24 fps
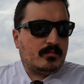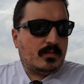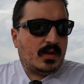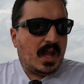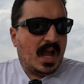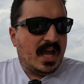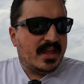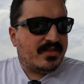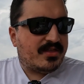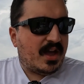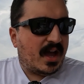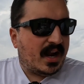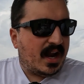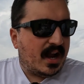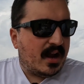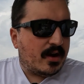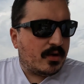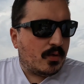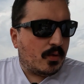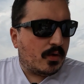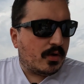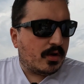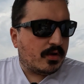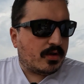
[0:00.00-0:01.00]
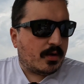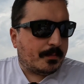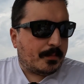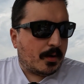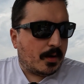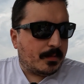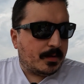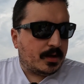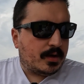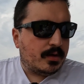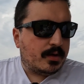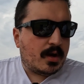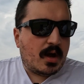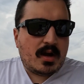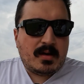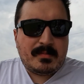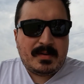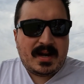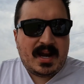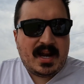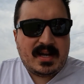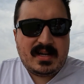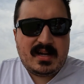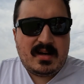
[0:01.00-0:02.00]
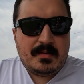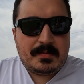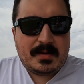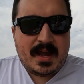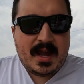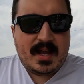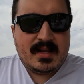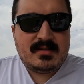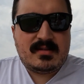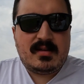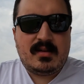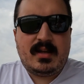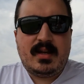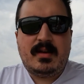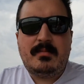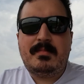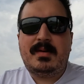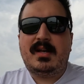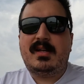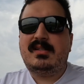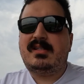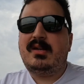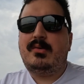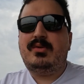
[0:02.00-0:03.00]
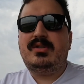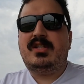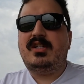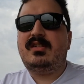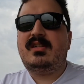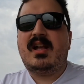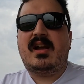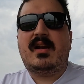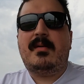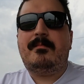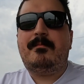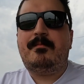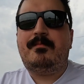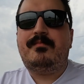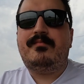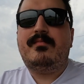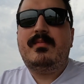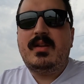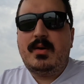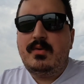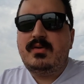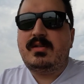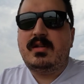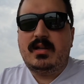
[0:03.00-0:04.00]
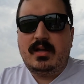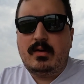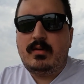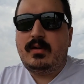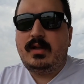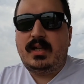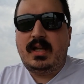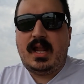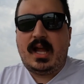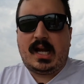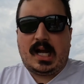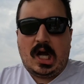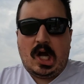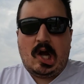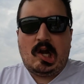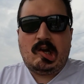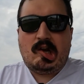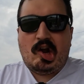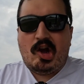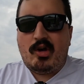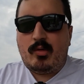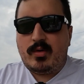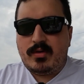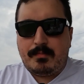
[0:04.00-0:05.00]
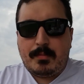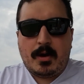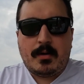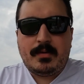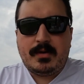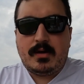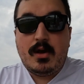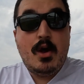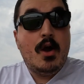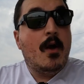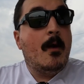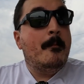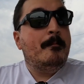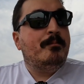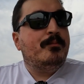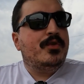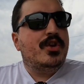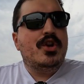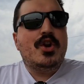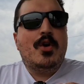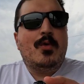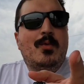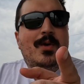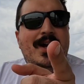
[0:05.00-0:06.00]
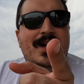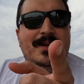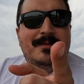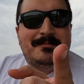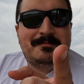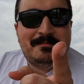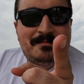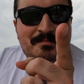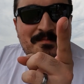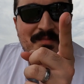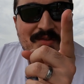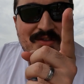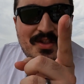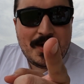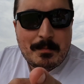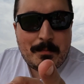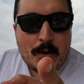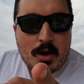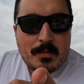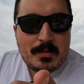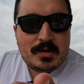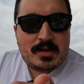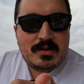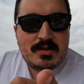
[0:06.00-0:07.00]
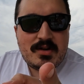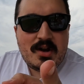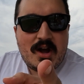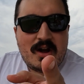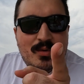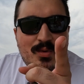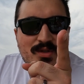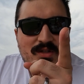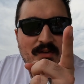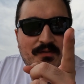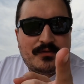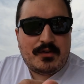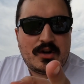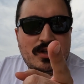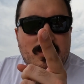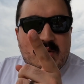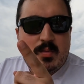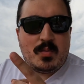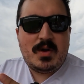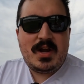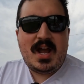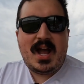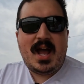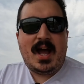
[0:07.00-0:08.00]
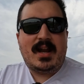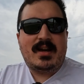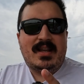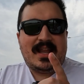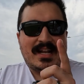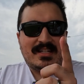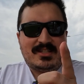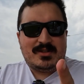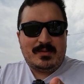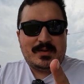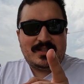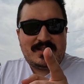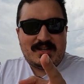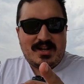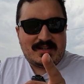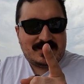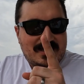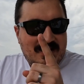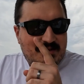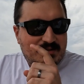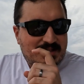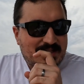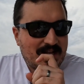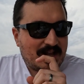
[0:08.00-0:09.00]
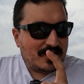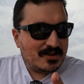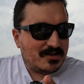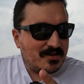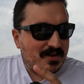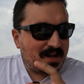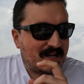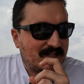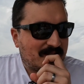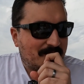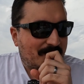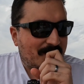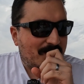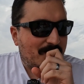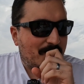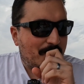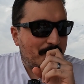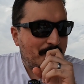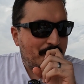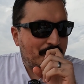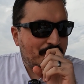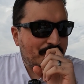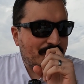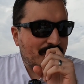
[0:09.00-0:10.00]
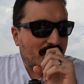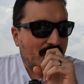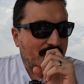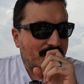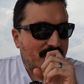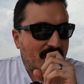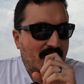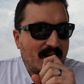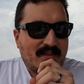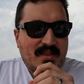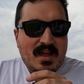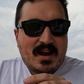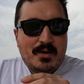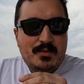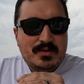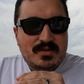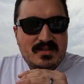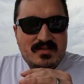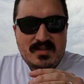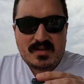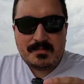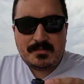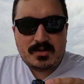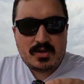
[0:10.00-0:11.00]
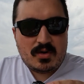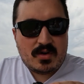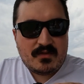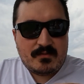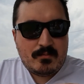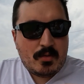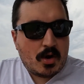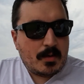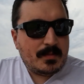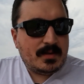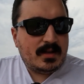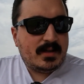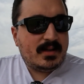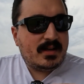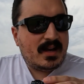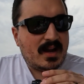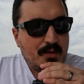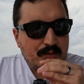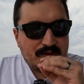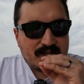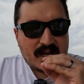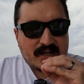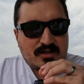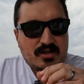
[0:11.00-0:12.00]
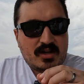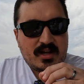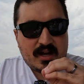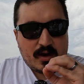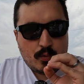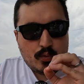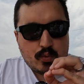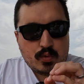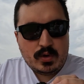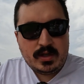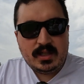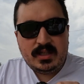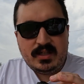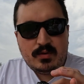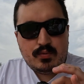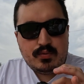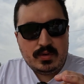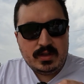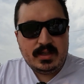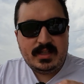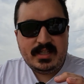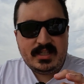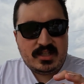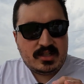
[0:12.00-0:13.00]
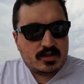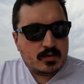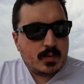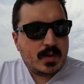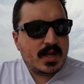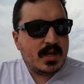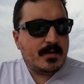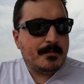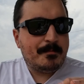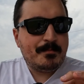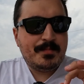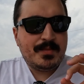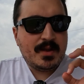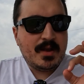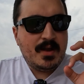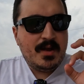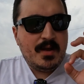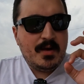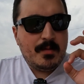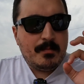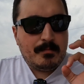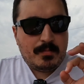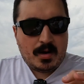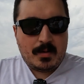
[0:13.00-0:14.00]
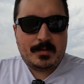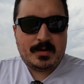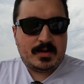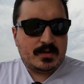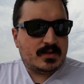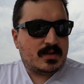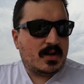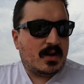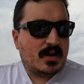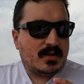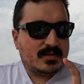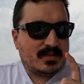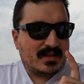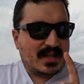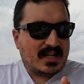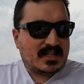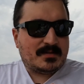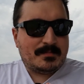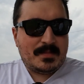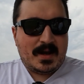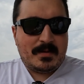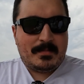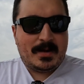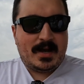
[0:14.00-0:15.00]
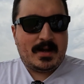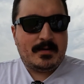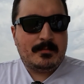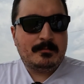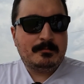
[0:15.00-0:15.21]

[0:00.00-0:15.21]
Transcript: I thought I had ordered the barbecue dog, but I ended up canceling because it was just like it was literally like a hot dog with barbecue. You know what? The barbecue dog was the first one we had. That sweet sauce that I was telling you guys about, that I thought it was some sort of marmalade, it was actually like a really, really sweet barbecue sauce, and that's my bad.